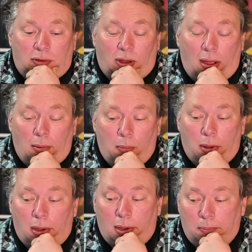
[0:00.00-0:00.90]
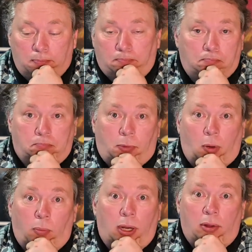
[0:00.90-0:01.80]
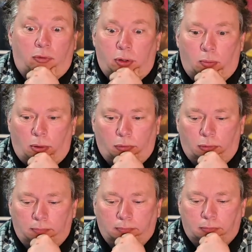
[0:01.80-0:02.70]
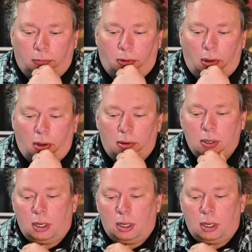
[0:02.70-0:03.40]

time, whenever you want. Yeah.